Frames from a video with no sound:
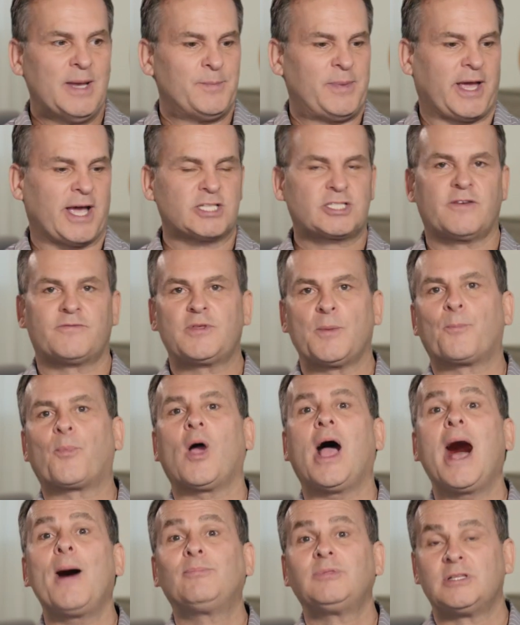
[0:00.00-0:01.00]
because of the
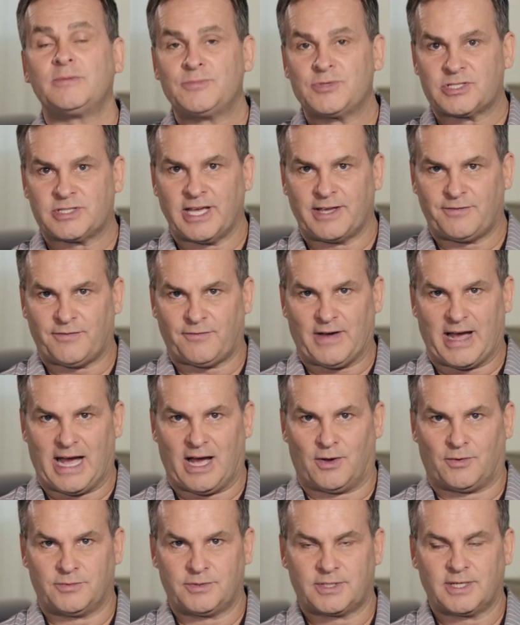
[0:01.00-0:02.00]
problems they
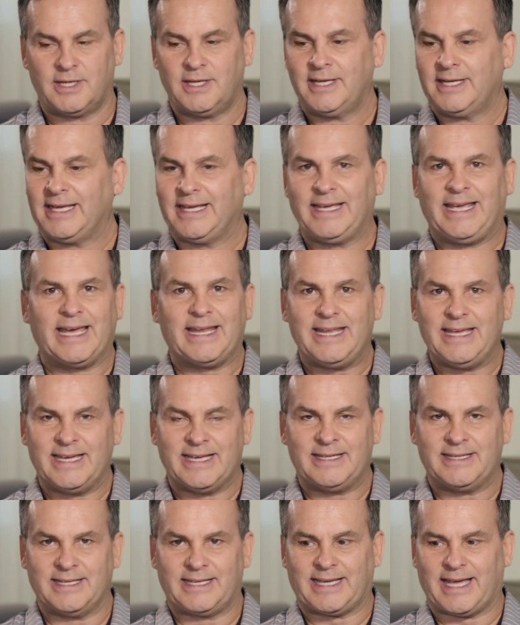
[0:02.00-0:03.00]
found getting
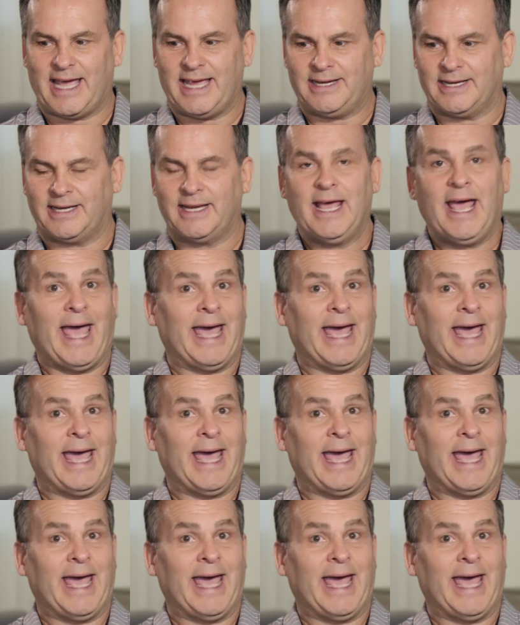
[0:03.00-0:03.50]
into Canaan.